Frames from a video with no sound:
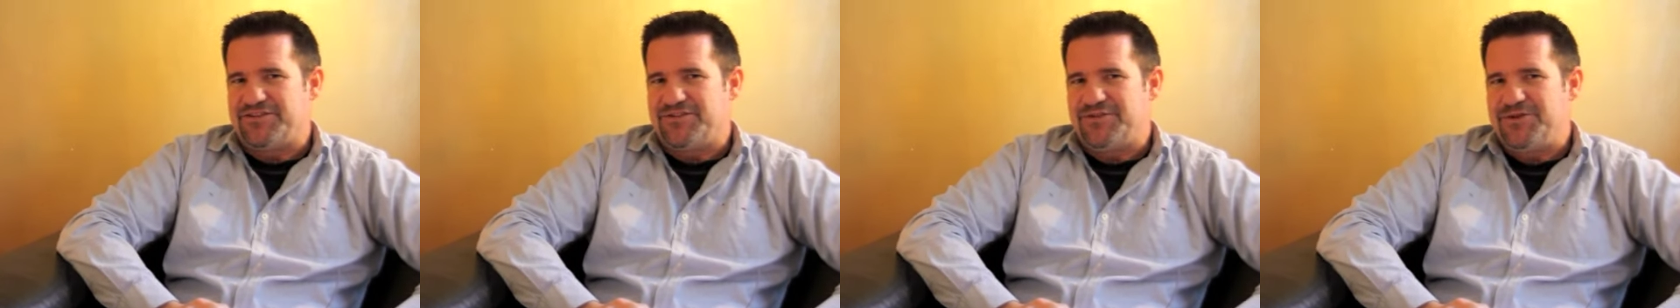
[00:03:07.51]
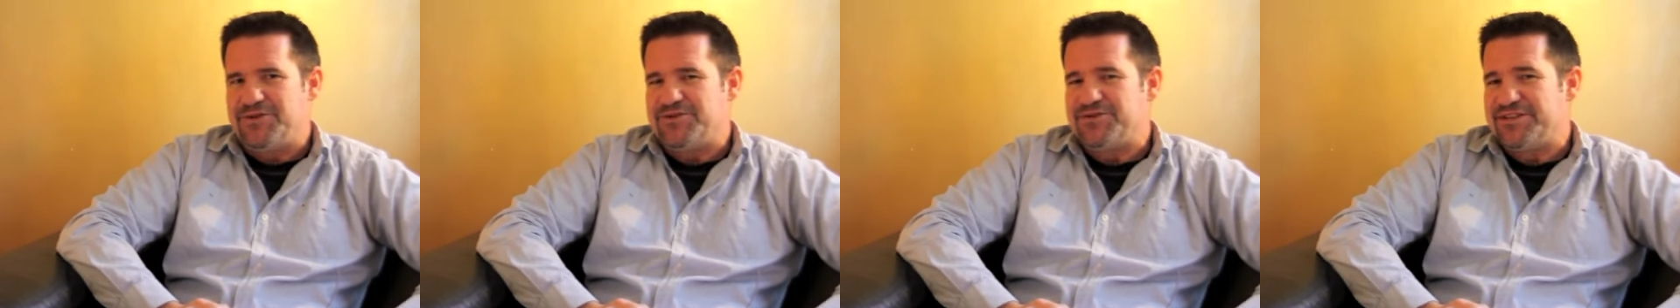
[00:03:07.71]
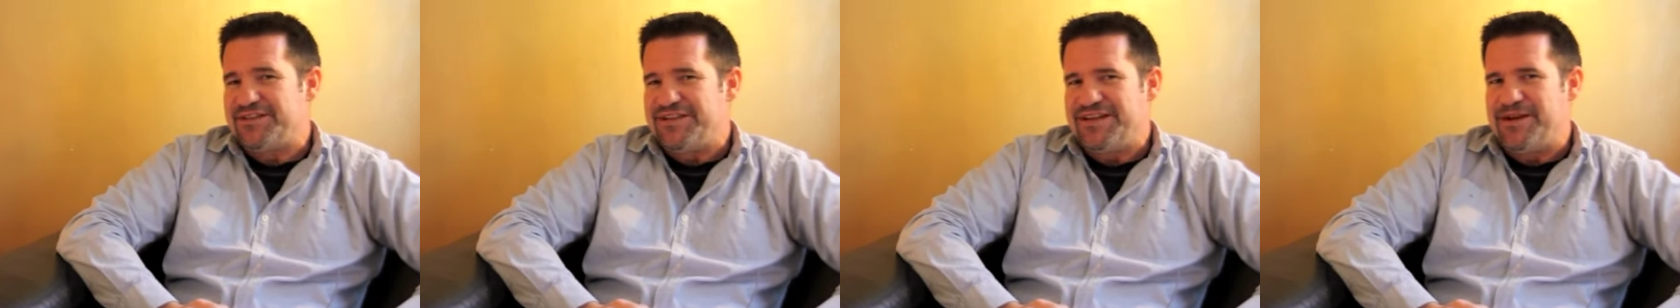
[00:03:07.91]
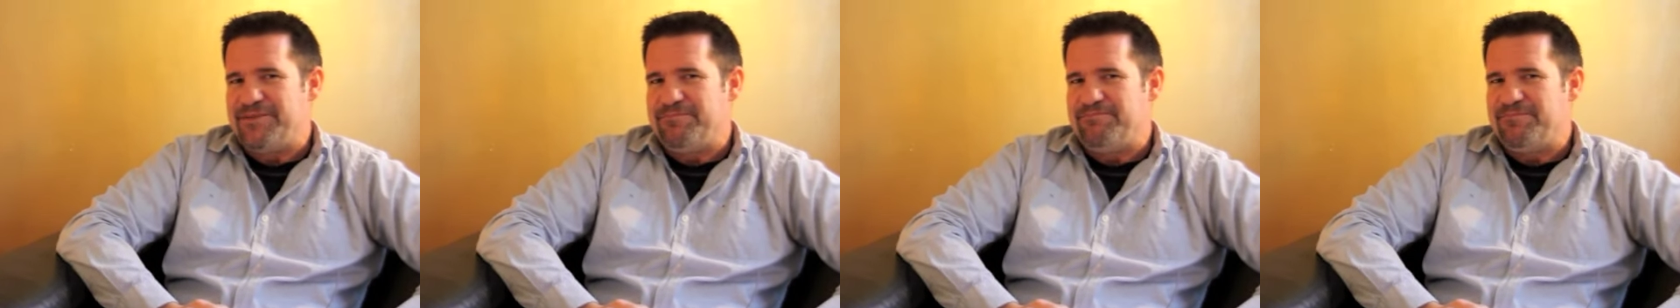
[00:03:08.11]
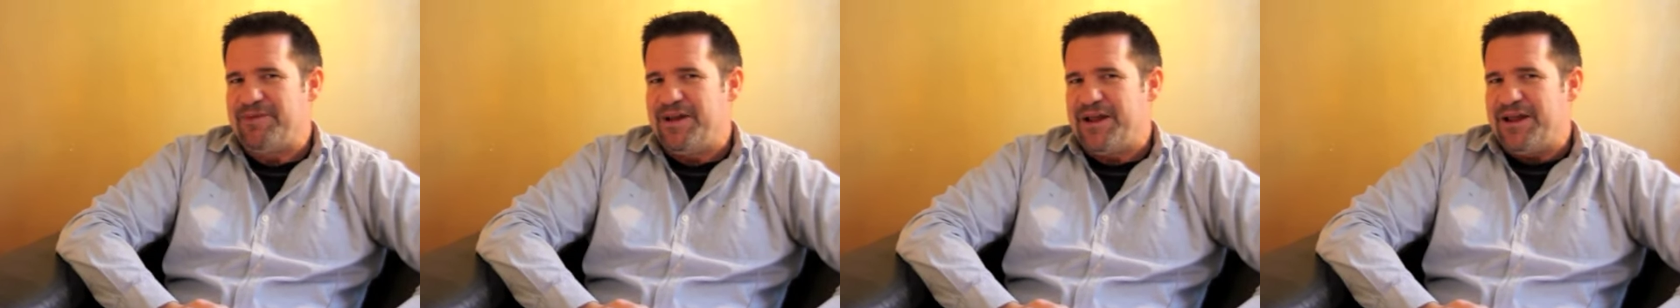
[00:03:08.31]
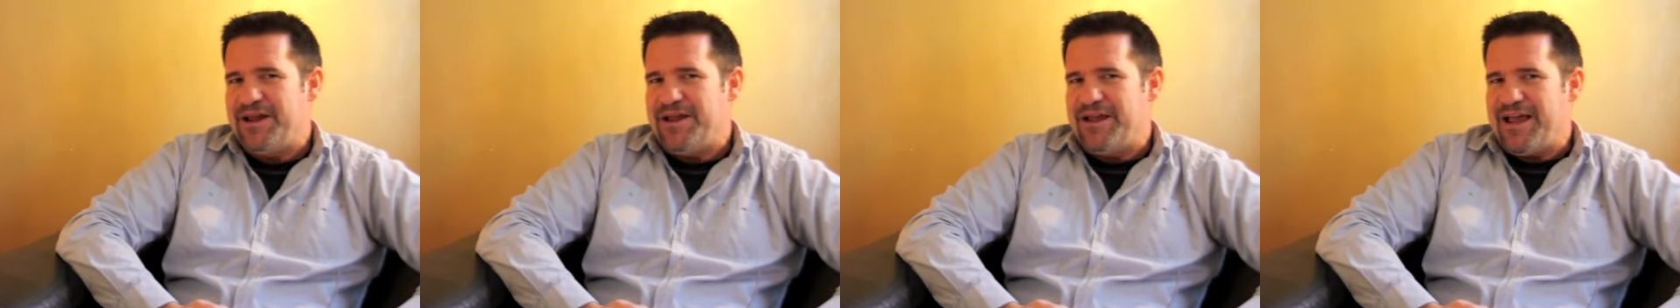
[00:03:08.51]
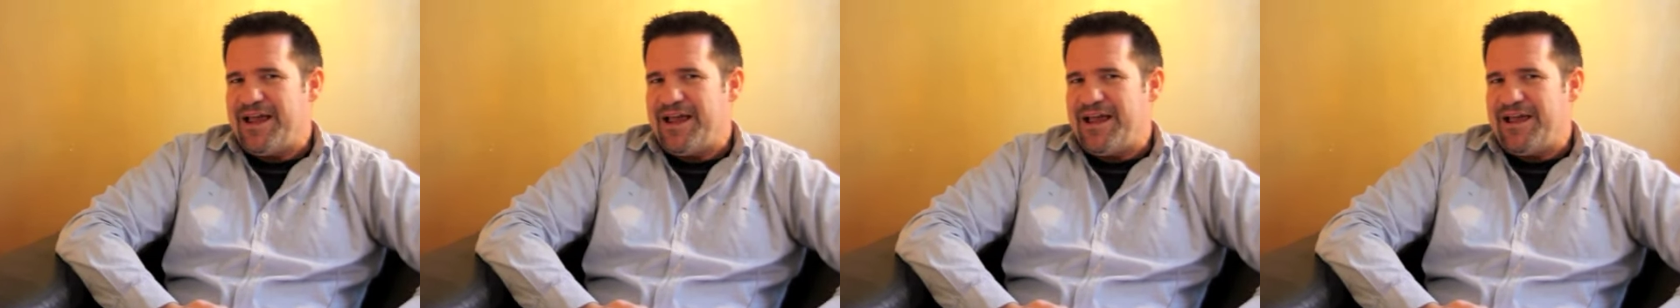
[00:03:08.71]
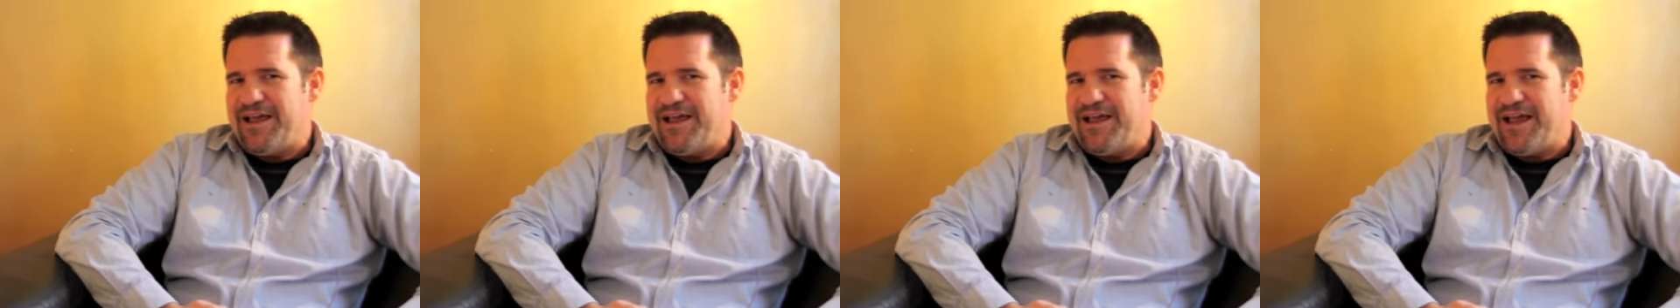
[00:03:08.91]
Do you see Him
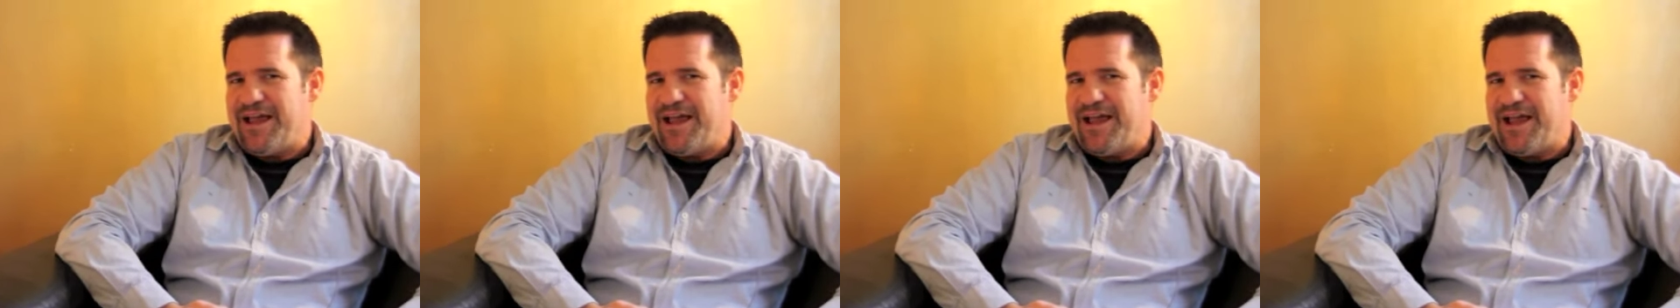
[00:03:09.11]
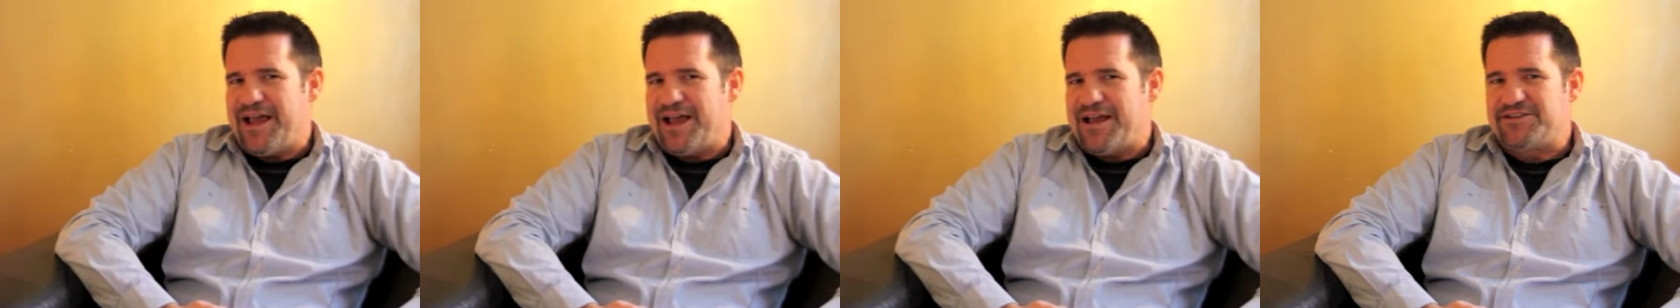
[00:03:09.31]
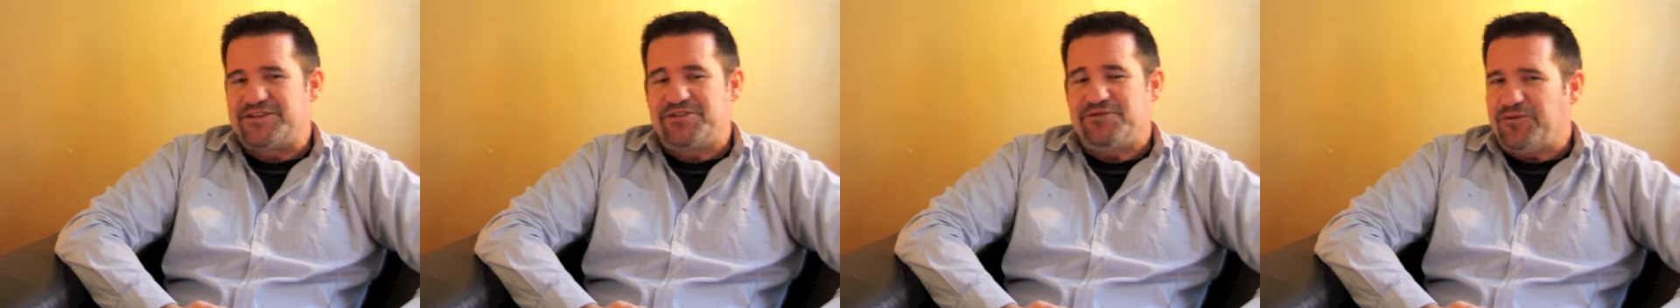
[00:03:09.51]
as